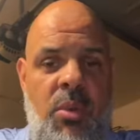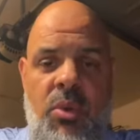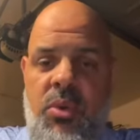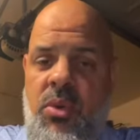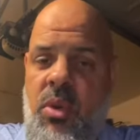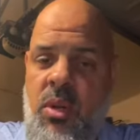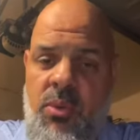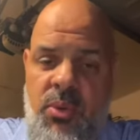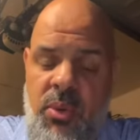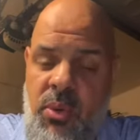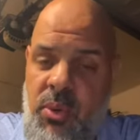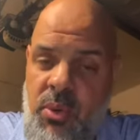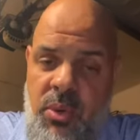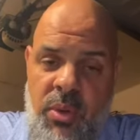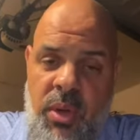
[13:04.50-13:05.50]

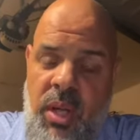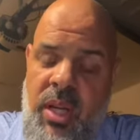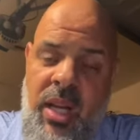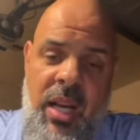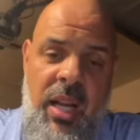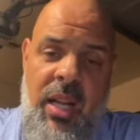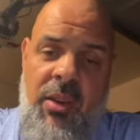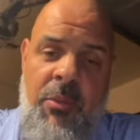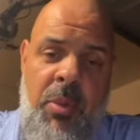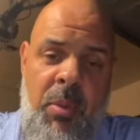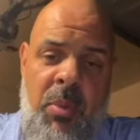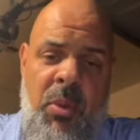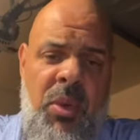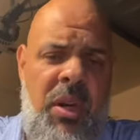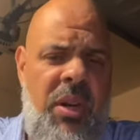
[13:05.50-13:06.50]
musrifun. You cannot love
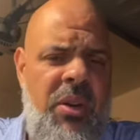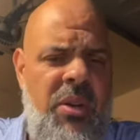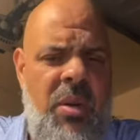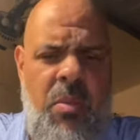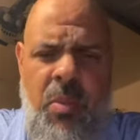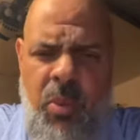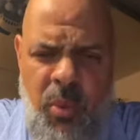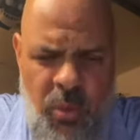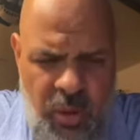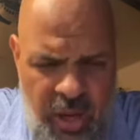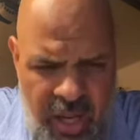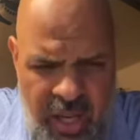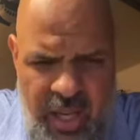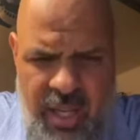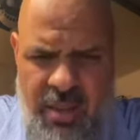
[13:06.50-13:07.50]
people that are
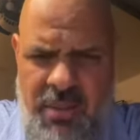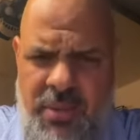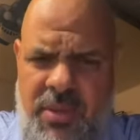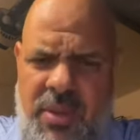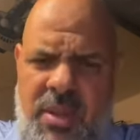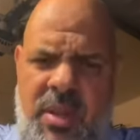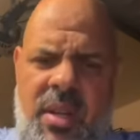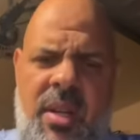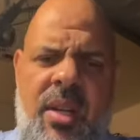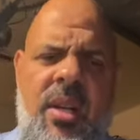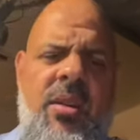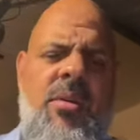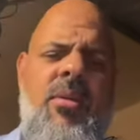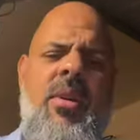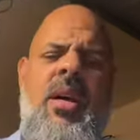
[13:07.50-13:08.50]
depraved,
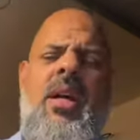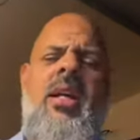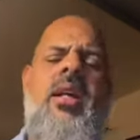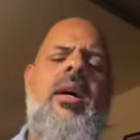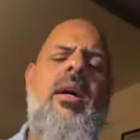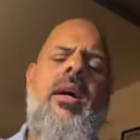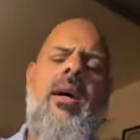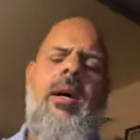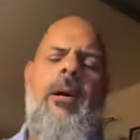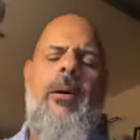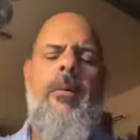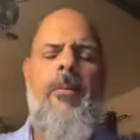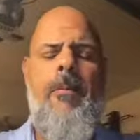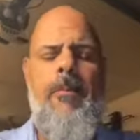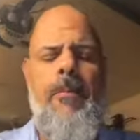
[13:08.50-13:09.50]
right?
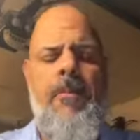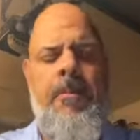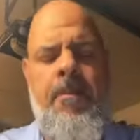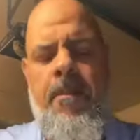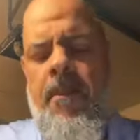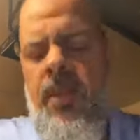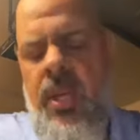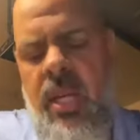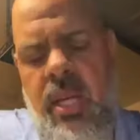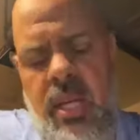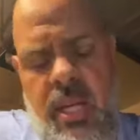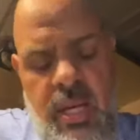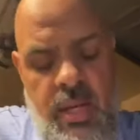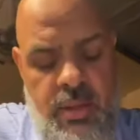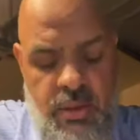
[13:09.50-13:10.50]

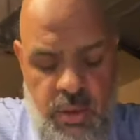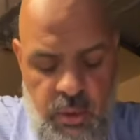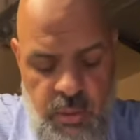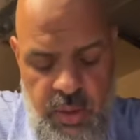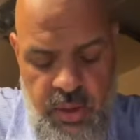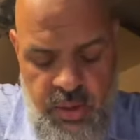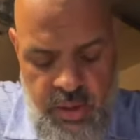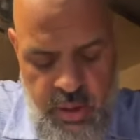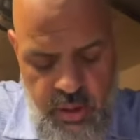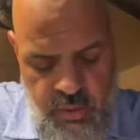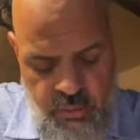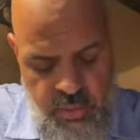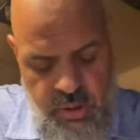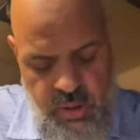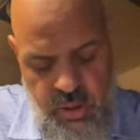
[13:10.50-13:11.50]
And so it's
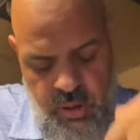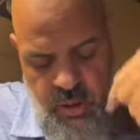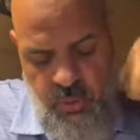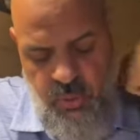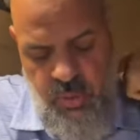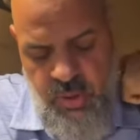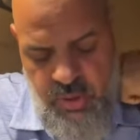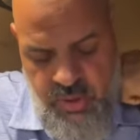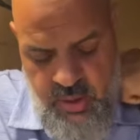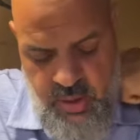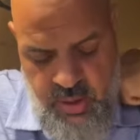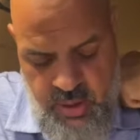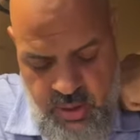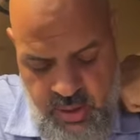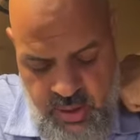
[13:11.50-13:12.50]
interesting that we
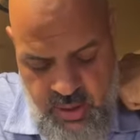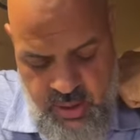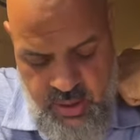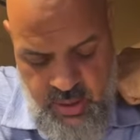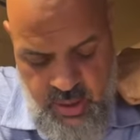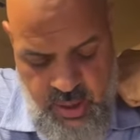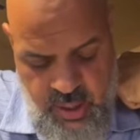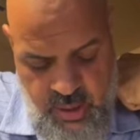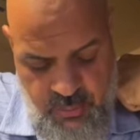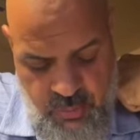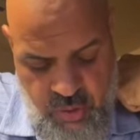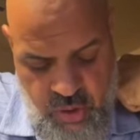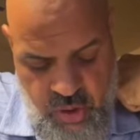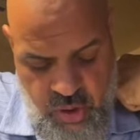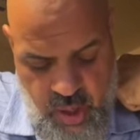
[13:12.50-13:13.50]
see this
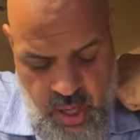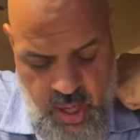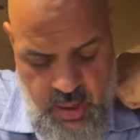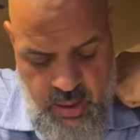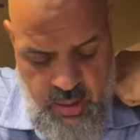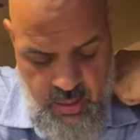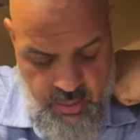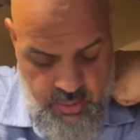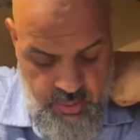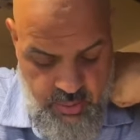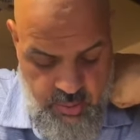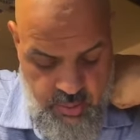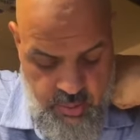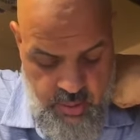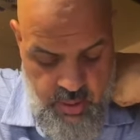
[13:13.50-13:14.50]
same
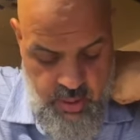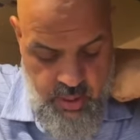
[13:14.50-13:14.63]
challenge,